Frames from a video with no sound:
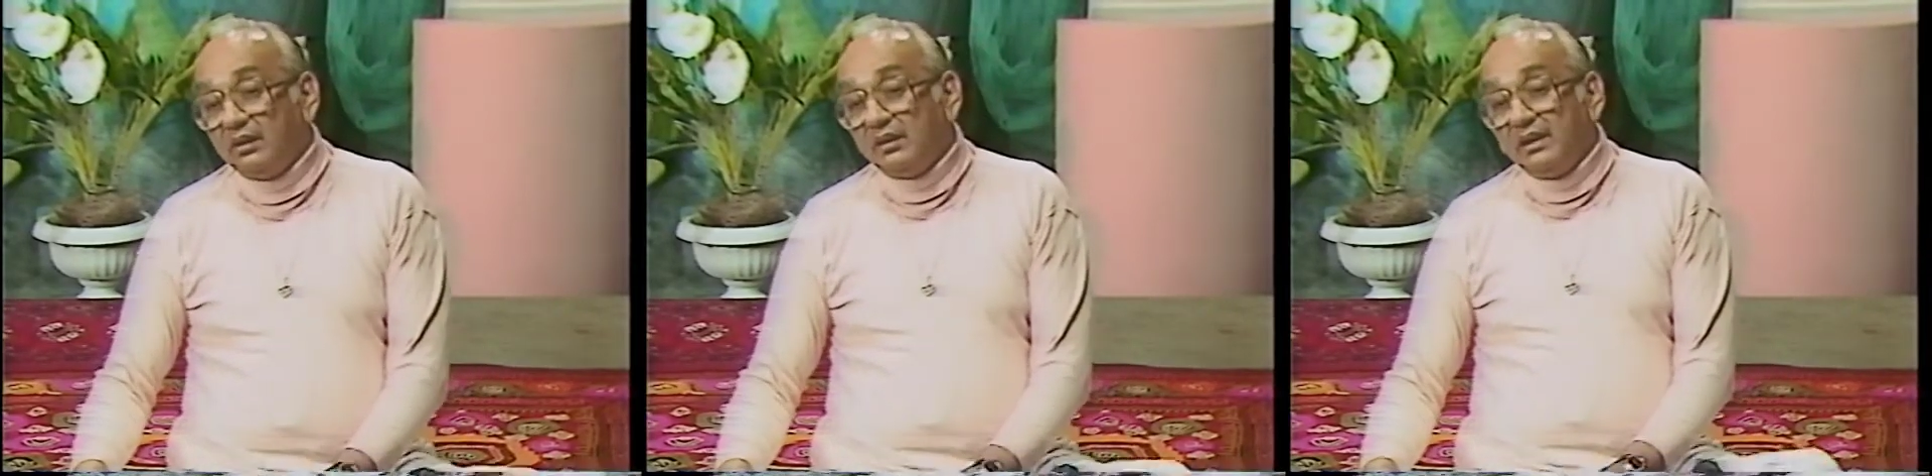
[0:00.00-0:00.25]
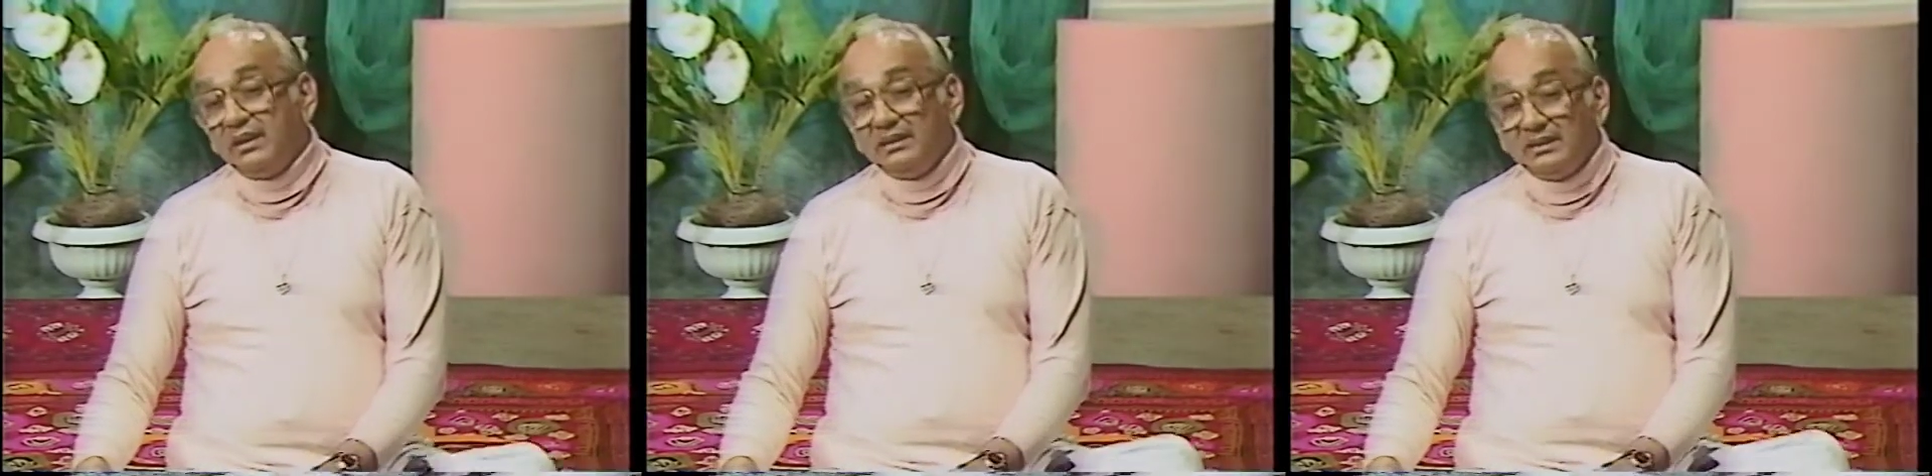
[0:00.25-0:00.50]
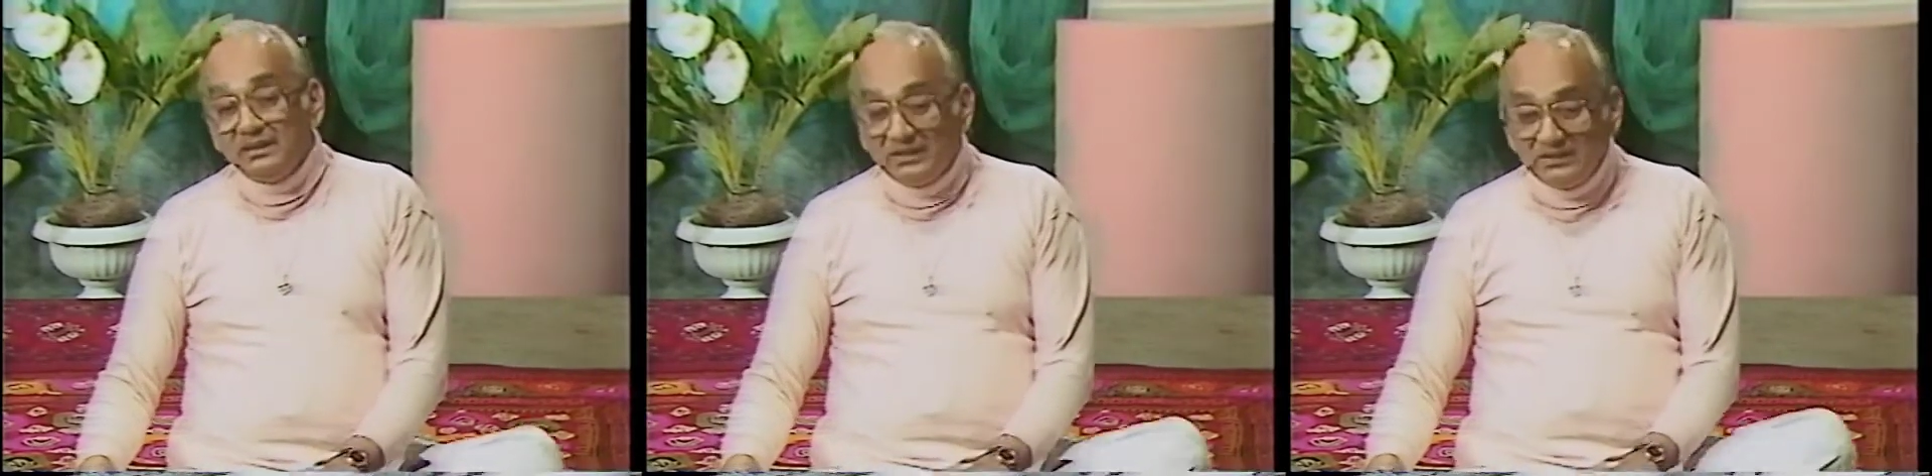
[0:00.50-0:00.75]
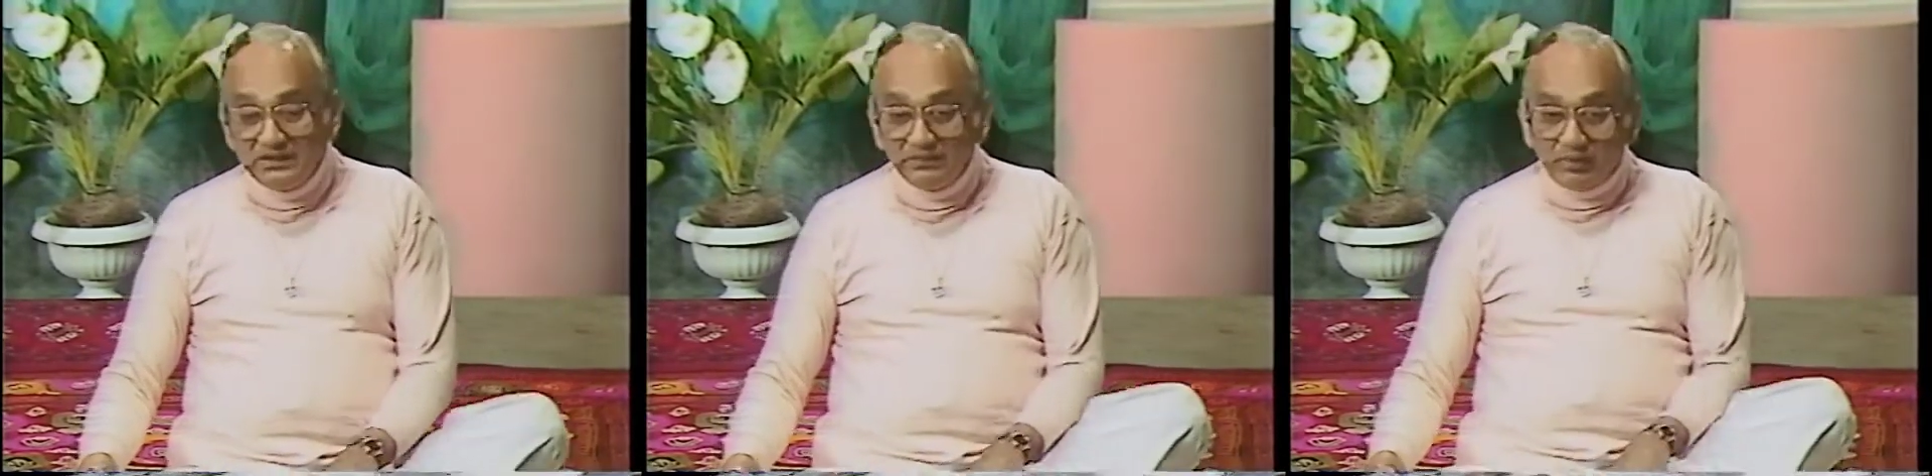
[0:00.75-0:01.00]
Again,
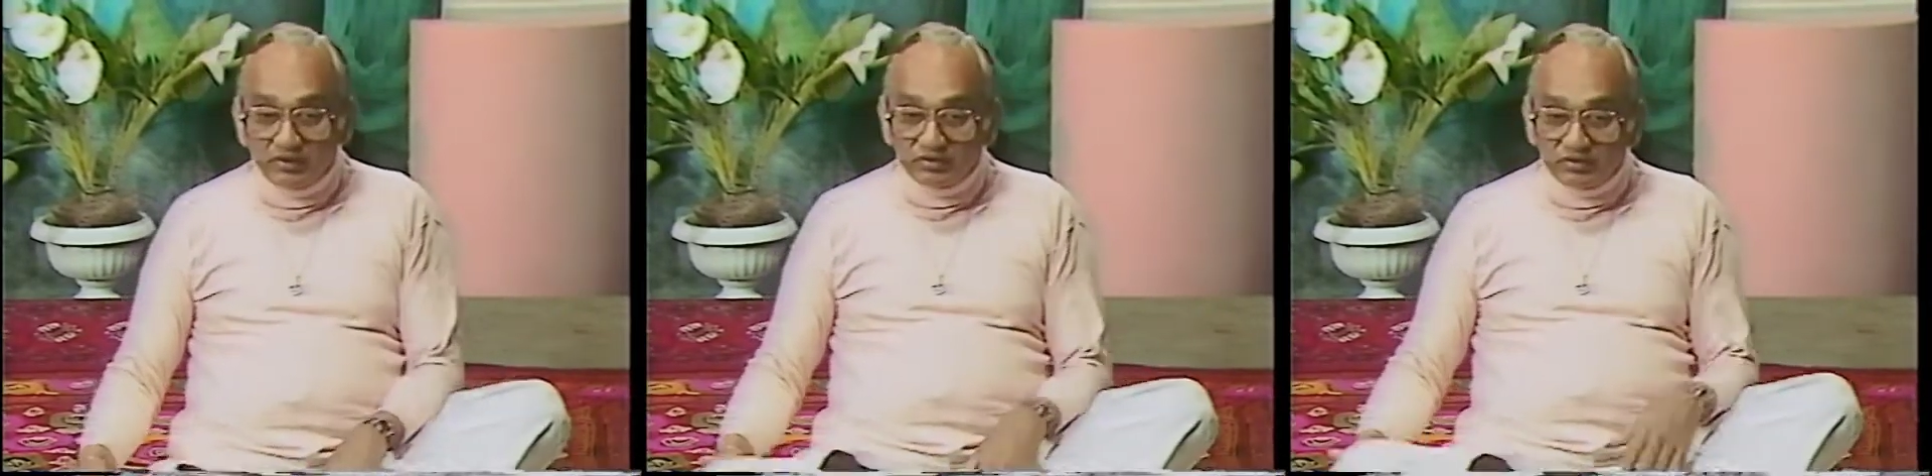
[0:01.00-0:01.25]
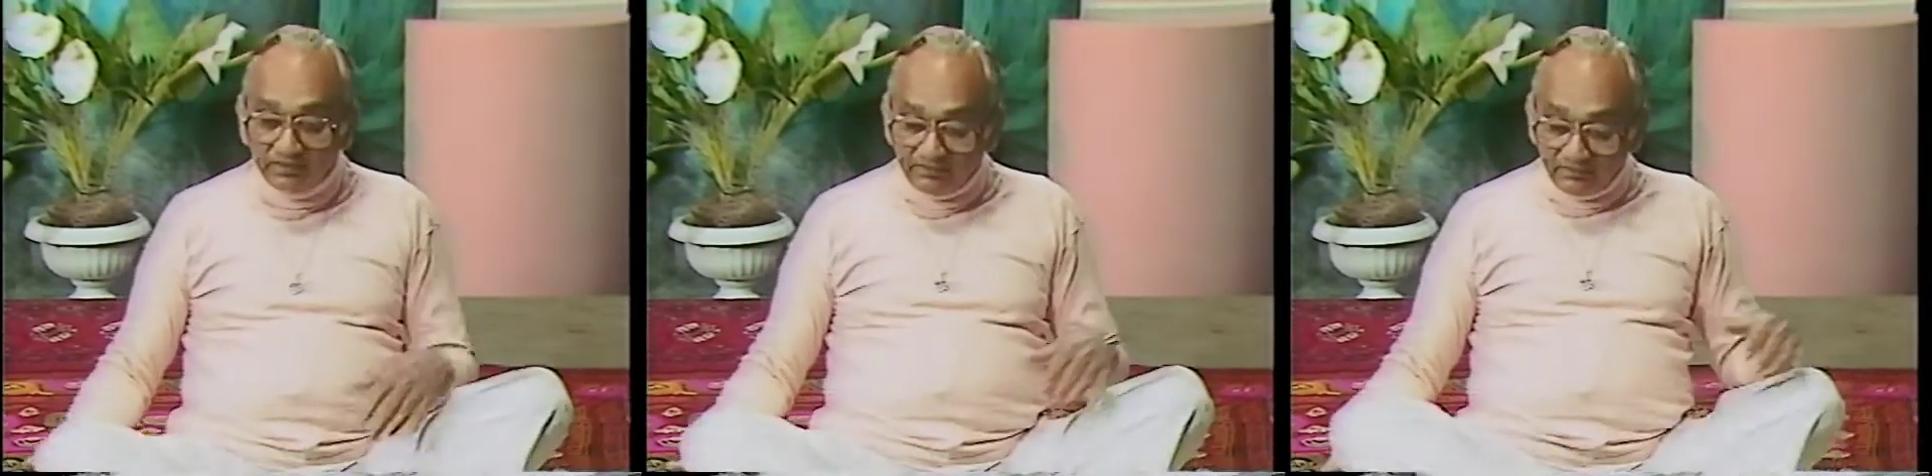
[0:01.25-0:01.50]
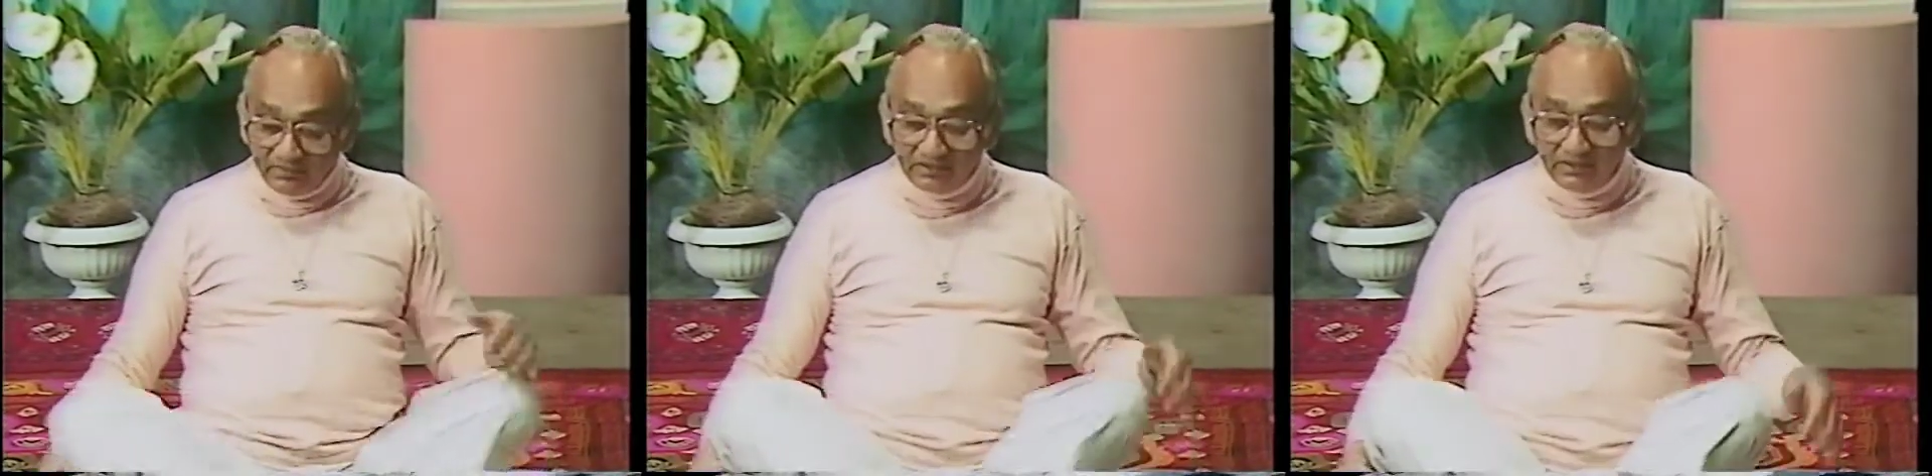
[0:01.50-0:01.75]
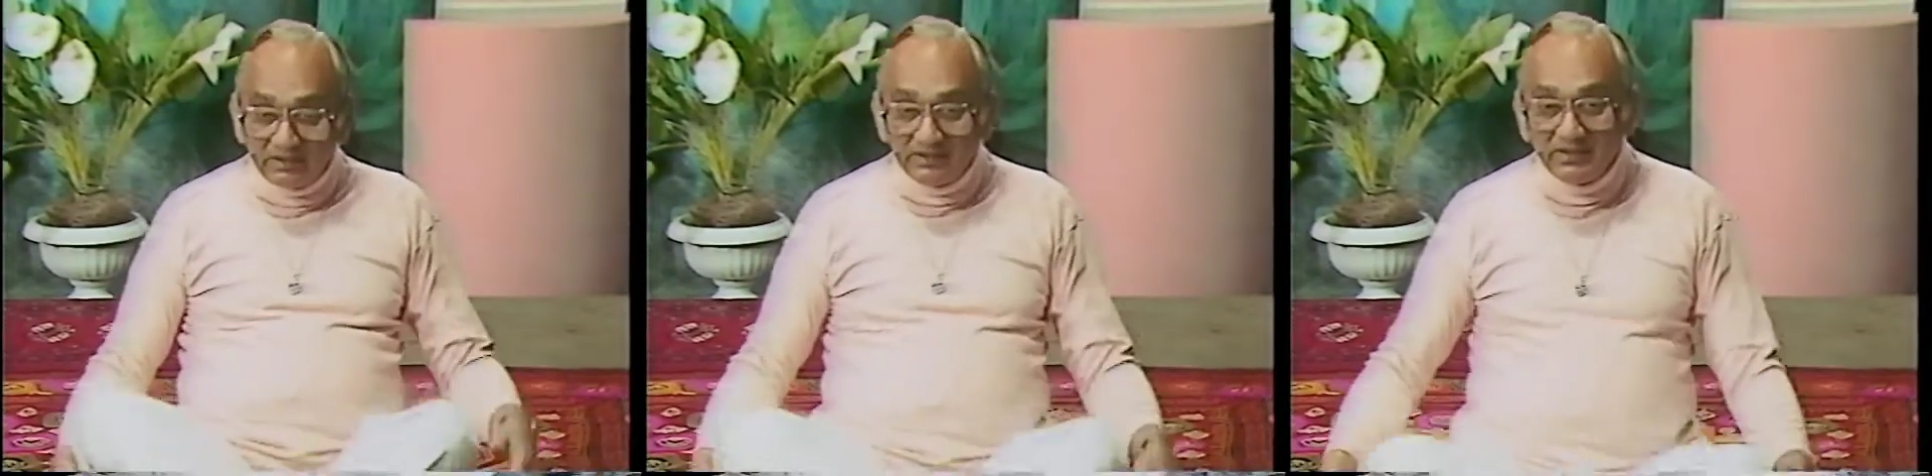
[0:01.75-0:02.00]
easy posture. Even sitting